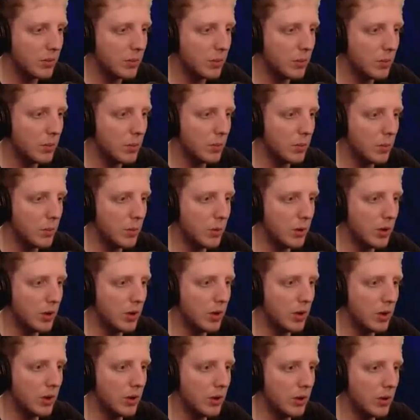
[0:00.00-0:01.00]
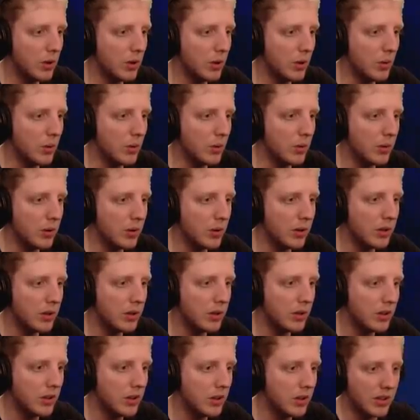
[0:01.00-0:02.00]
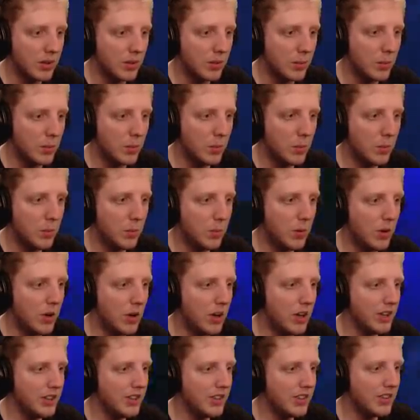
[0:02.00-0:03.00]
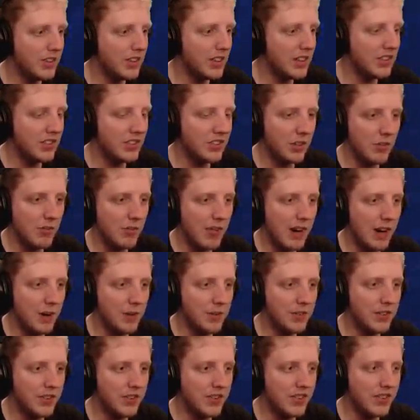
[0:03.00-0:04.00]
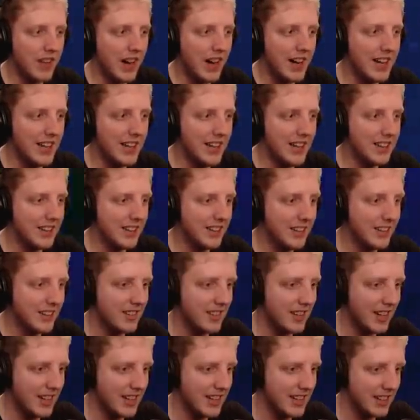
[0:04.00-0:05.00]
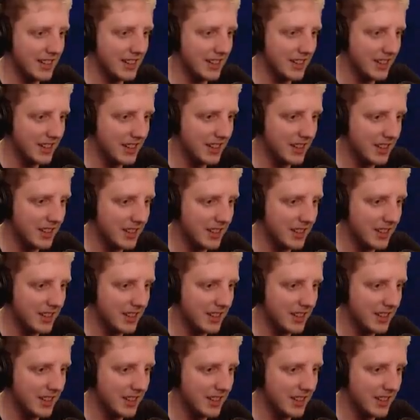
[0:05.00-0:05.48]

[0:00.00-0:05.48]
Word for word: Whoa! What? It surrounds this island entirely.